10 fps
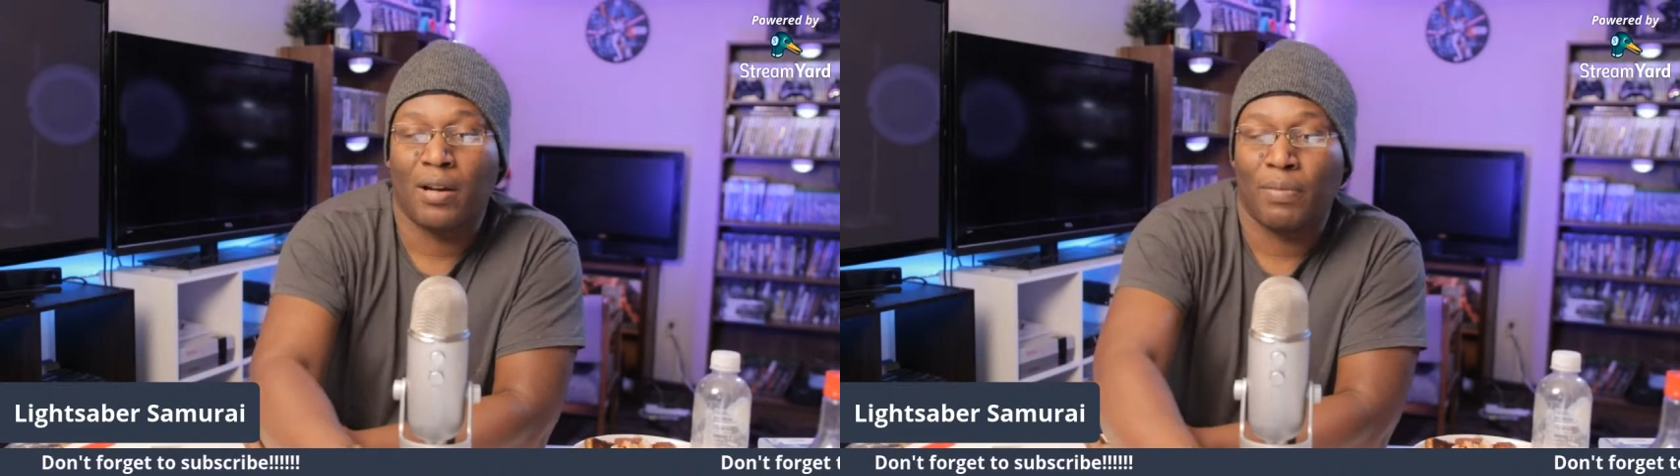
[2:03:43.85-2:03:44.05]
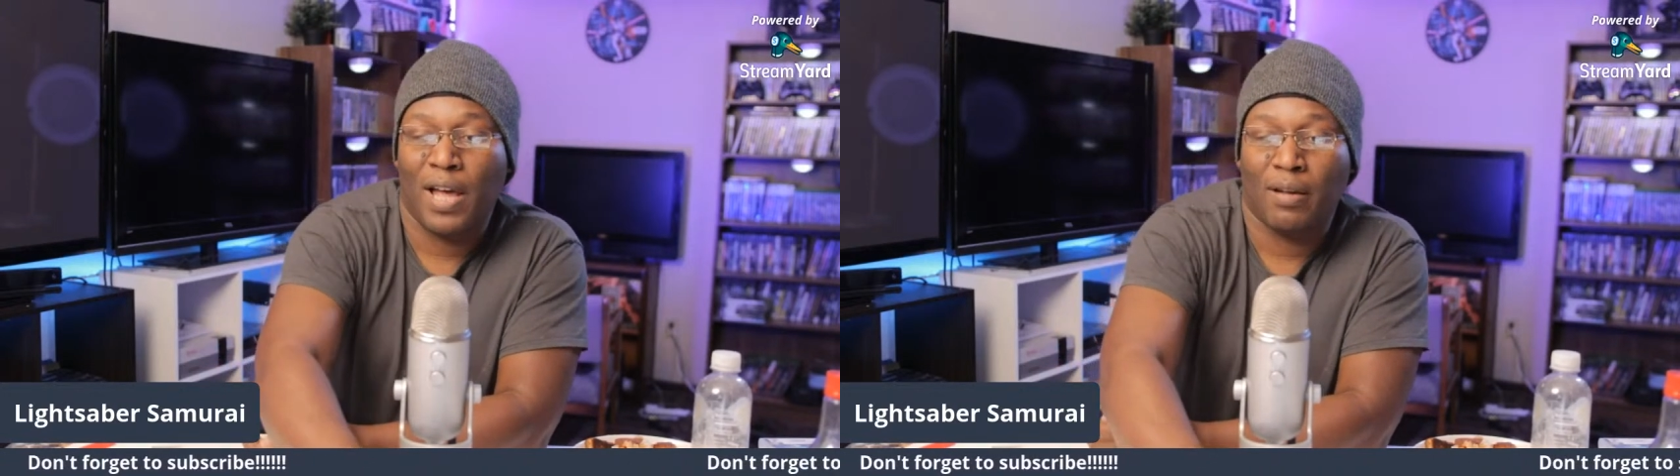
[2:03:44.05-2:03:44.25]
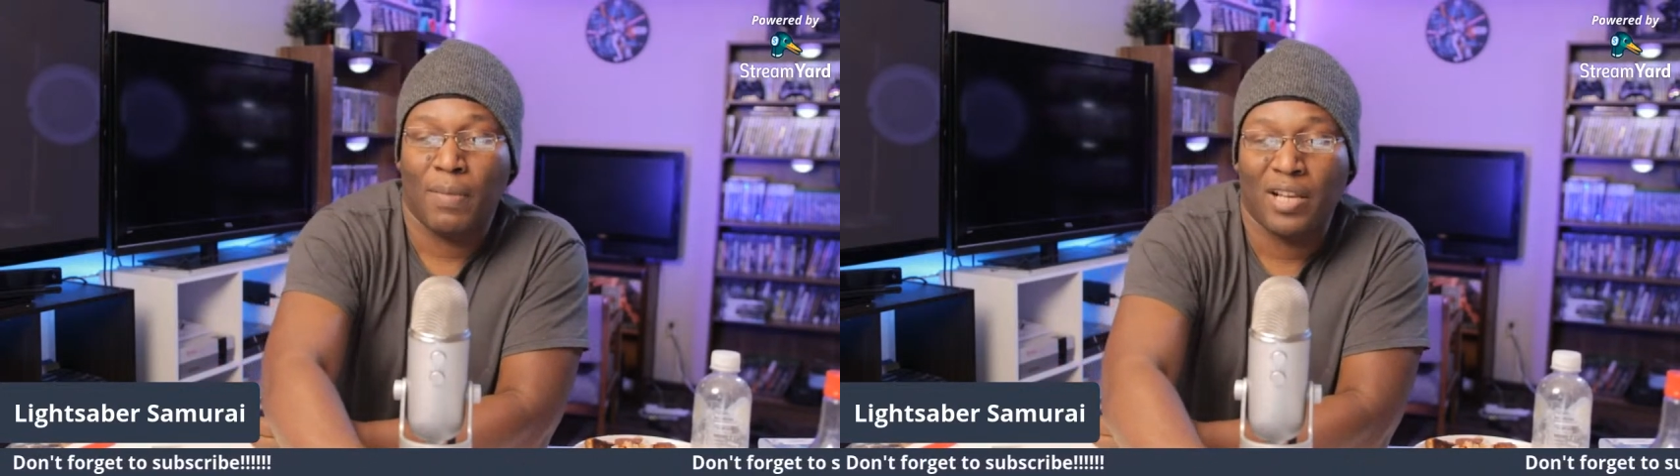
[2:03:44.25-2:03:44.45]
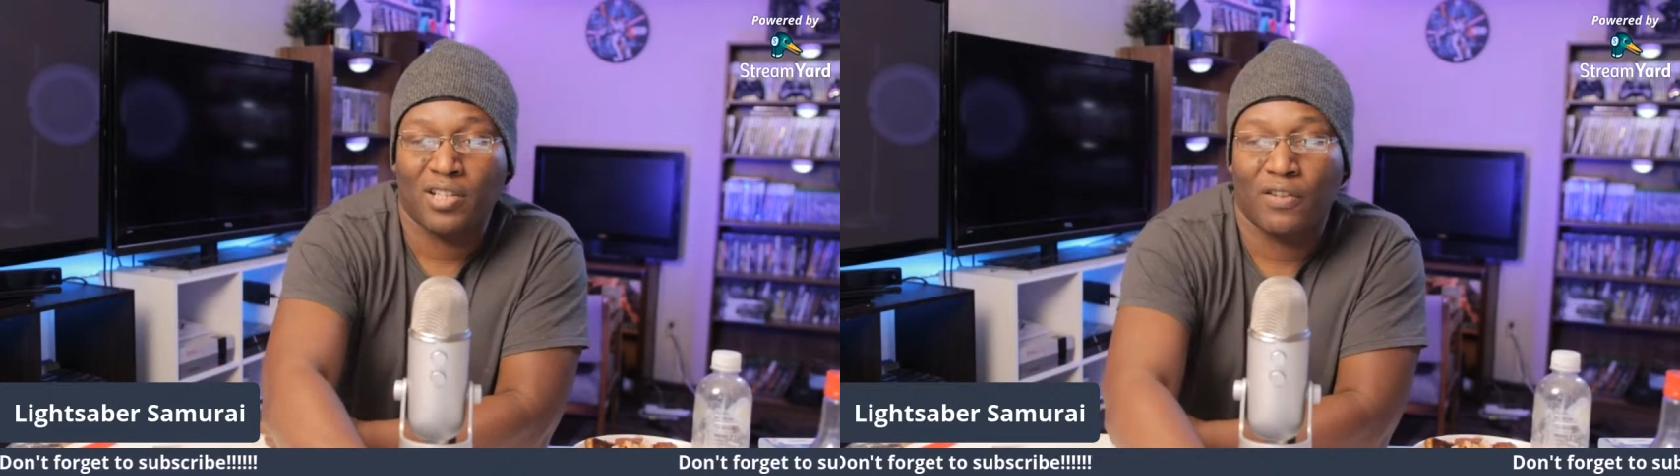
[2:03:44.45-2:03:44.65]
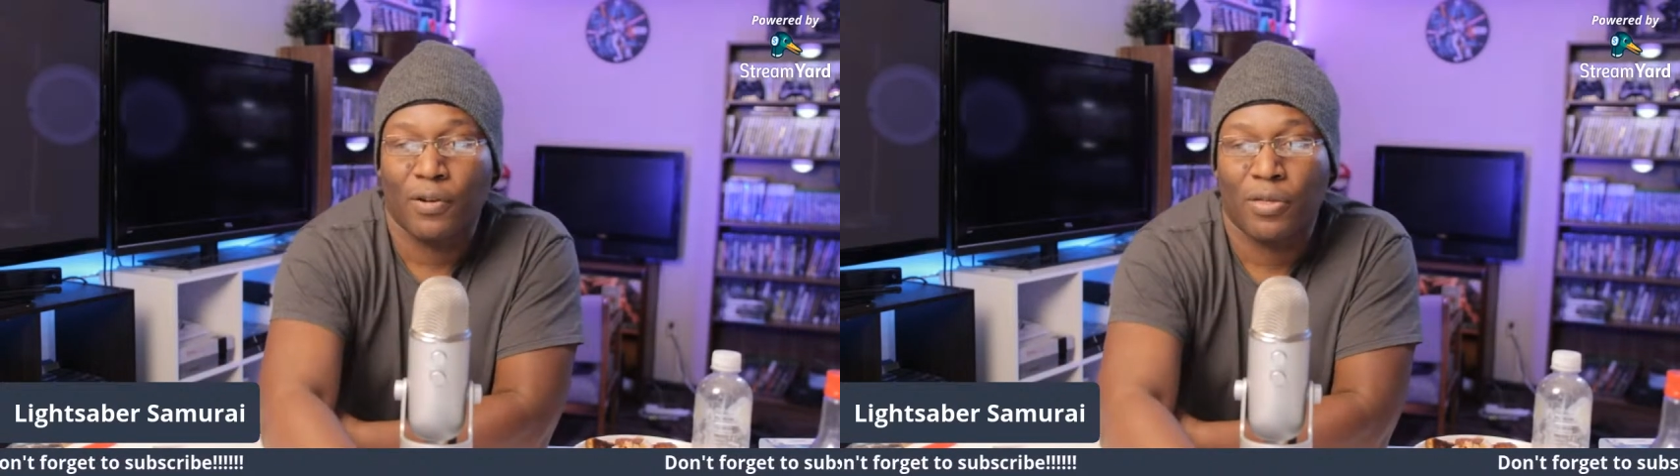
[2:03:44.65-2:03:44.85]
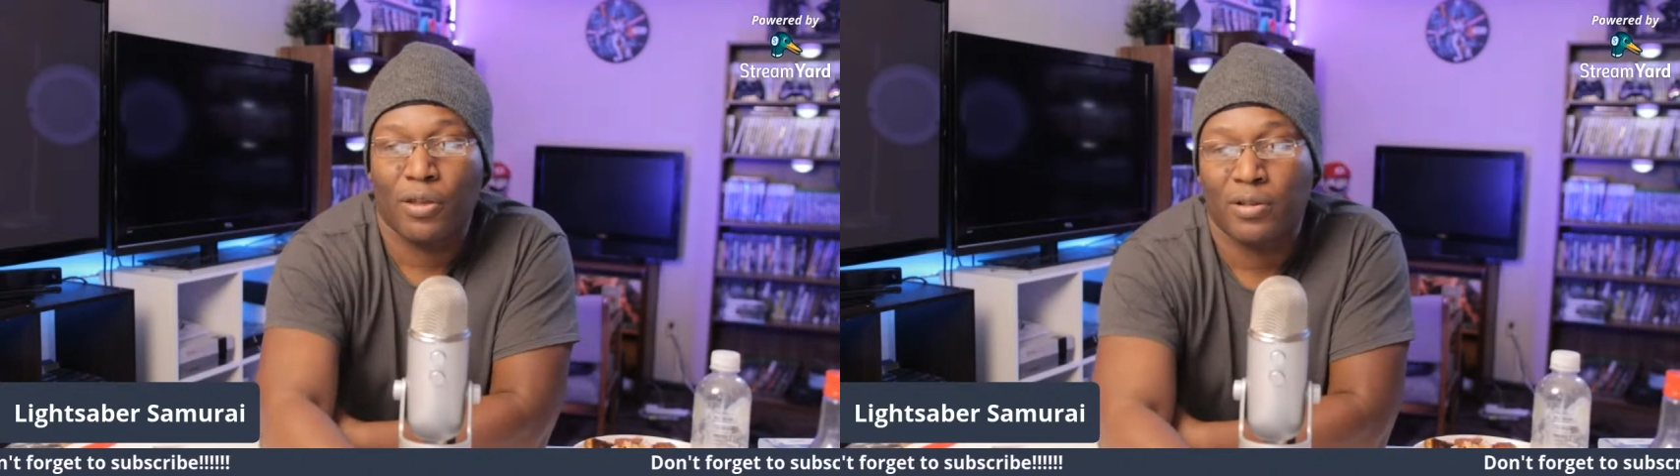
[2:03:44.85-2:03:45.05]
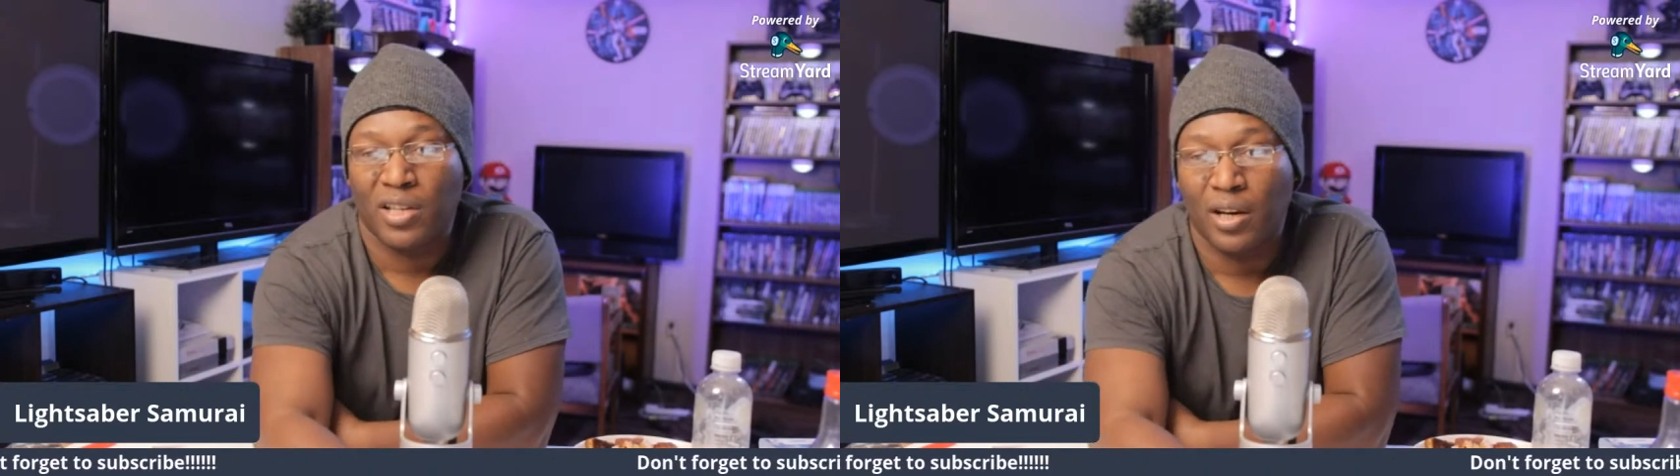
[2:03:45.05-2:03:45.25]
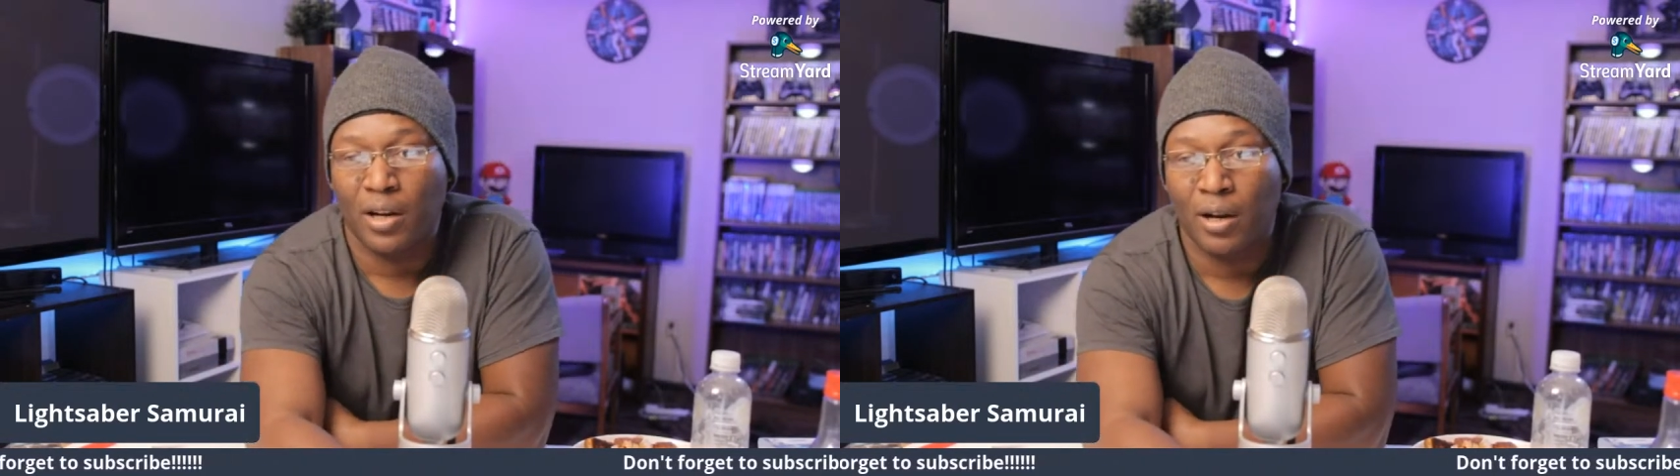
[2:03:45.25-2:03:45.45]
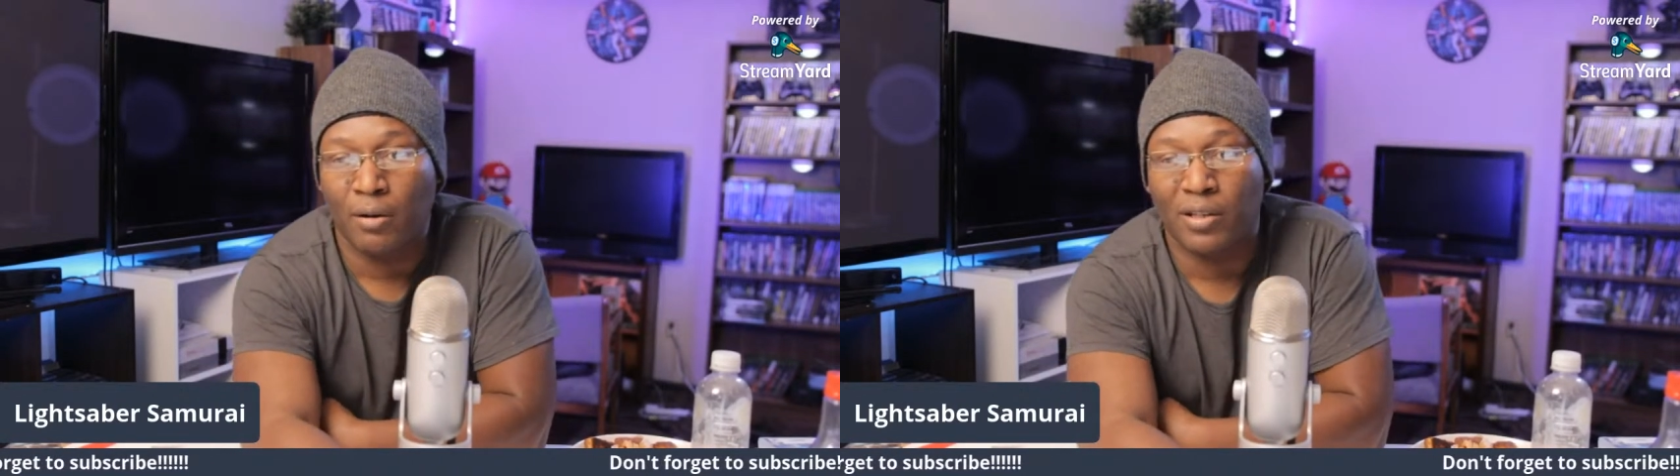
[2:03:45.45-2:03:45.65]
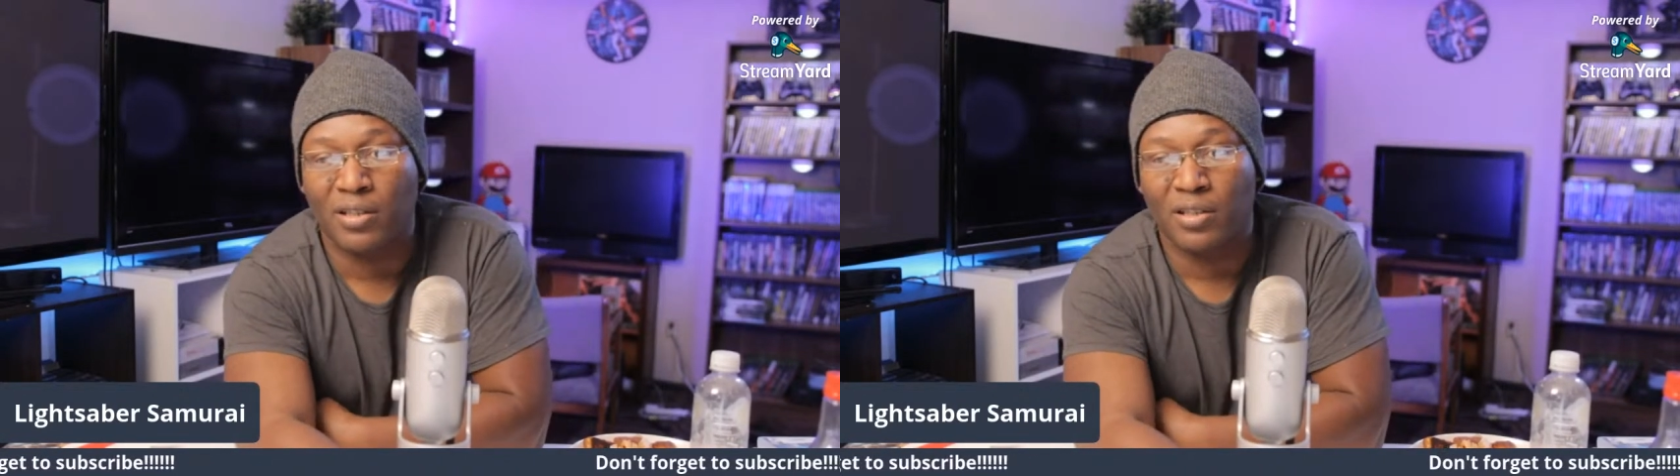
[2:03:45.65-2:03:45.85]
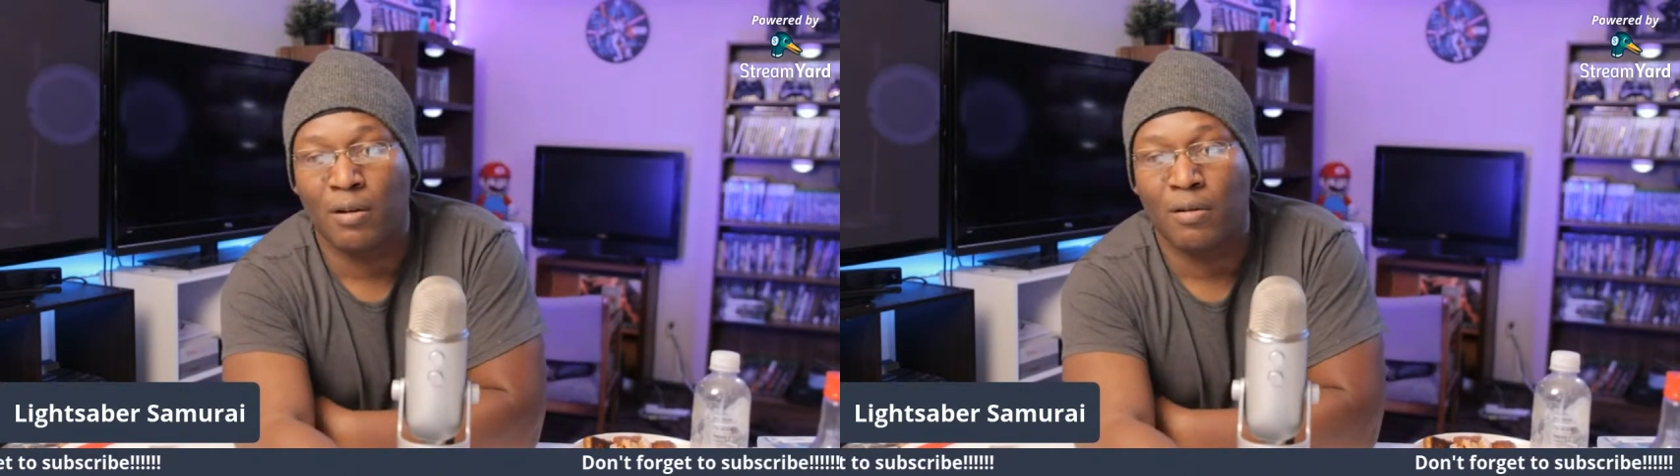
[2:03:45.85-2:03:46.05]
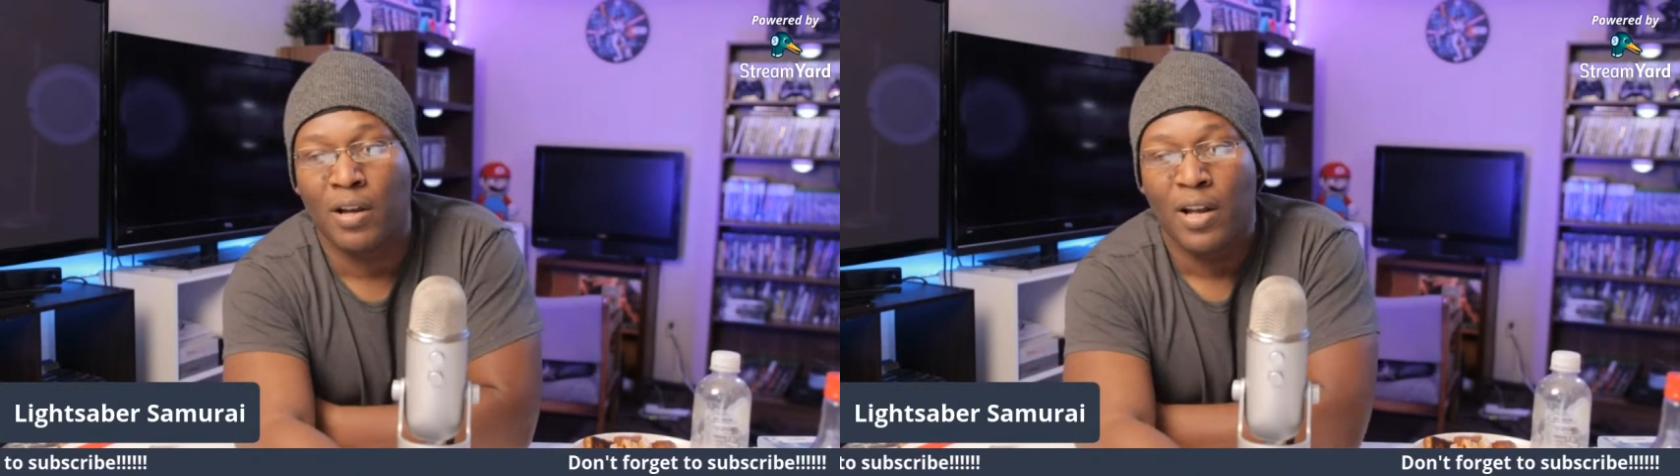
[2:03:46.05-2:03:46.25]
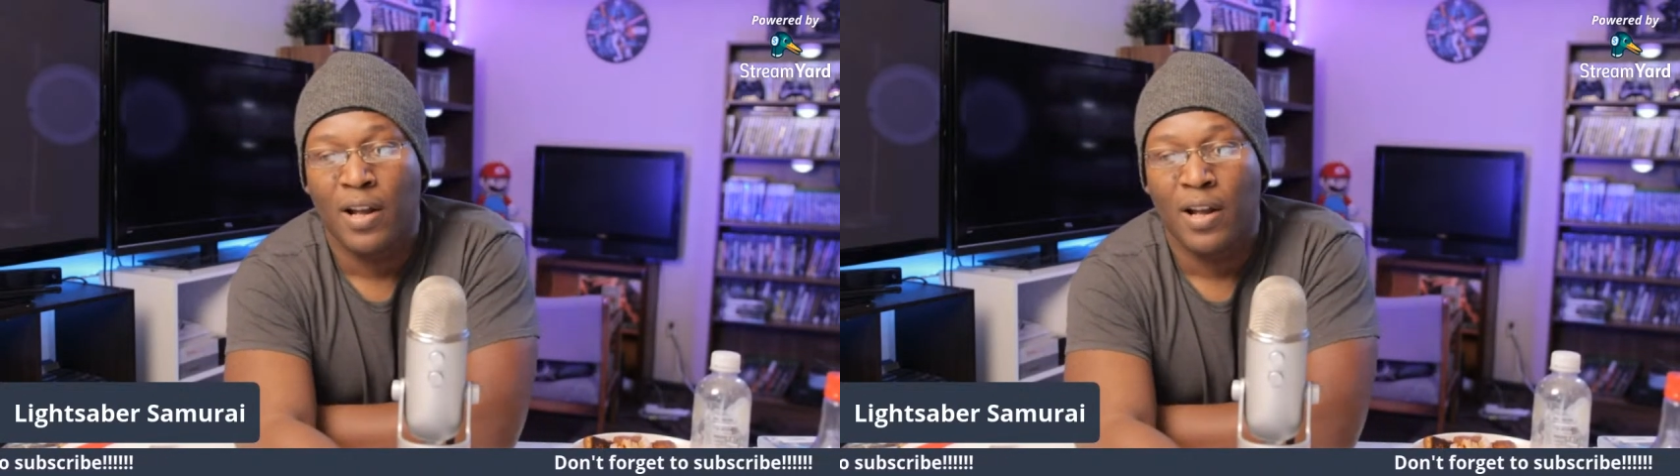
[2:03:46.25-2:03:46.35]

a black magic for 1300 so